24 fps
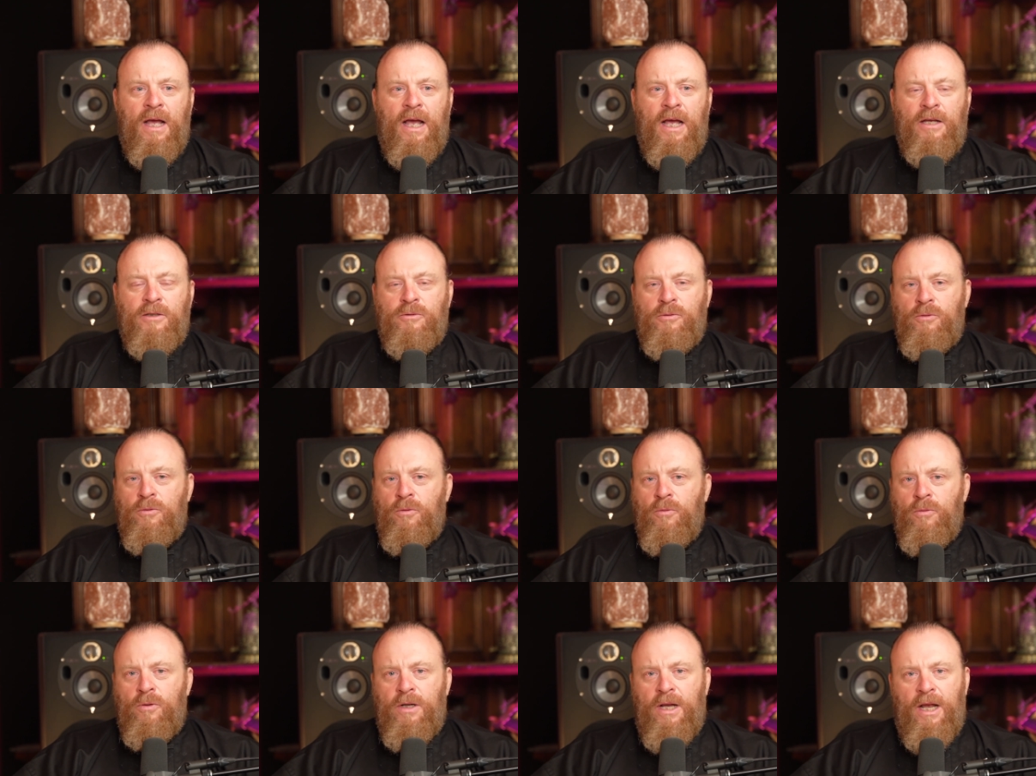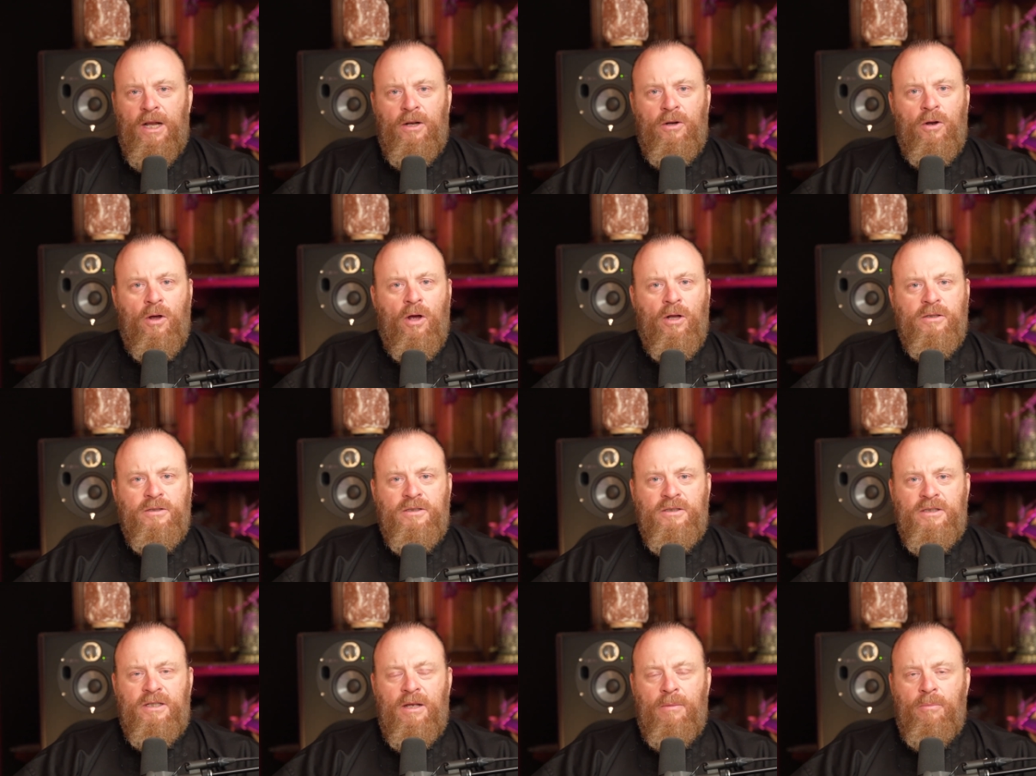as you
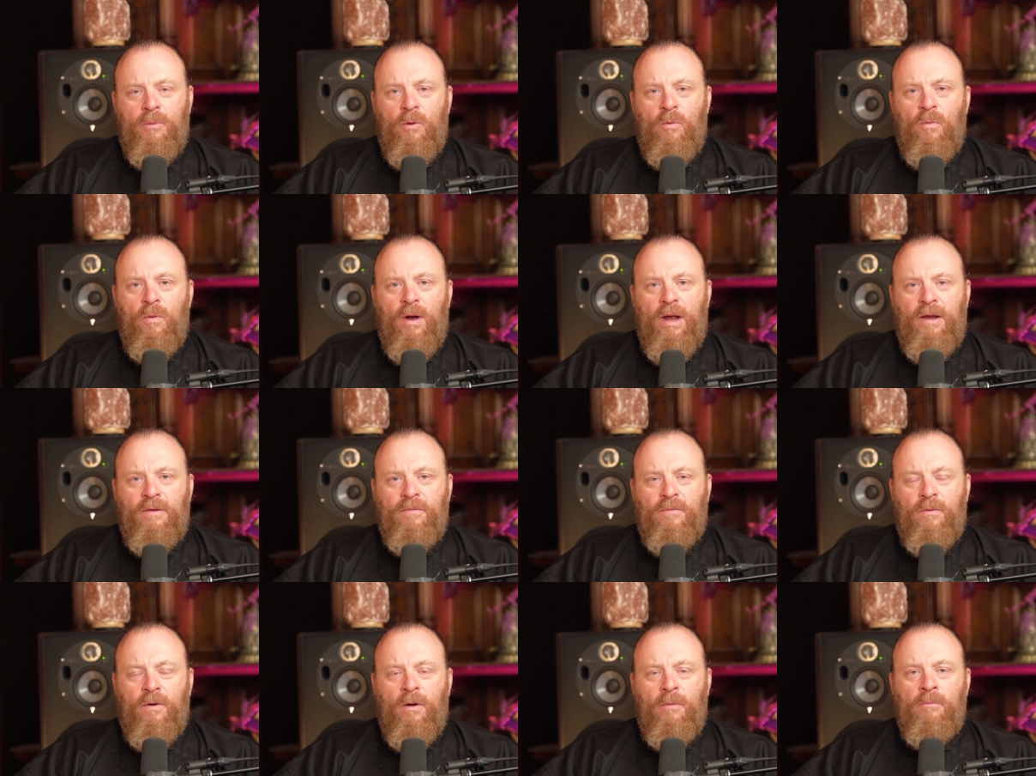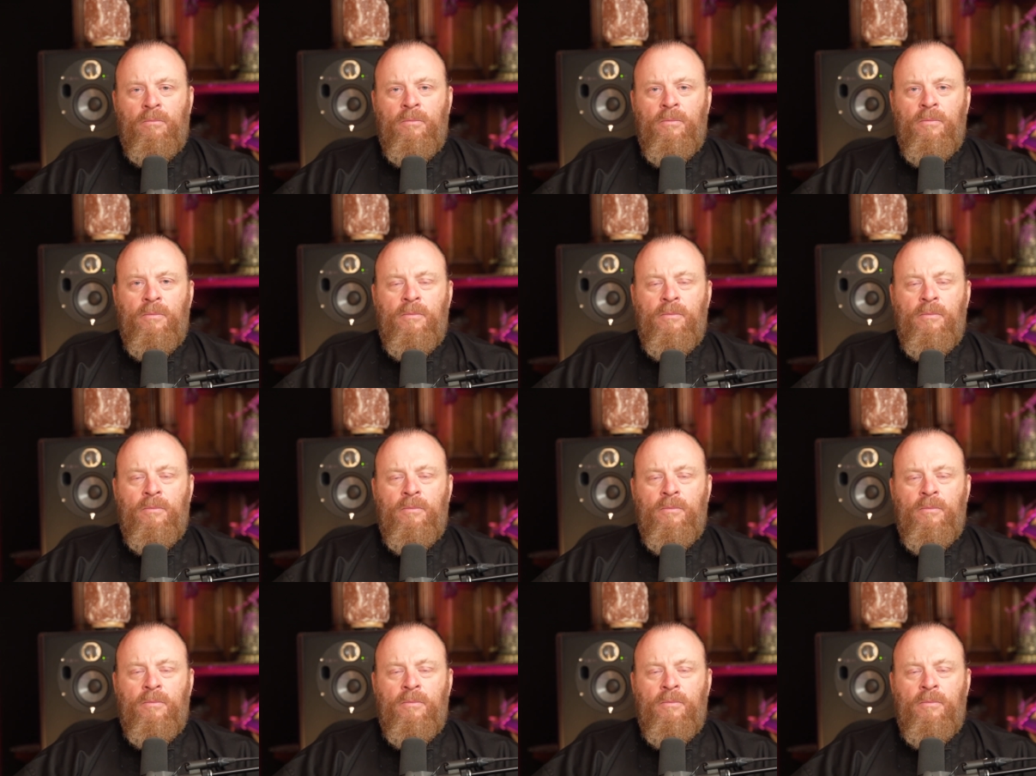cannot step away from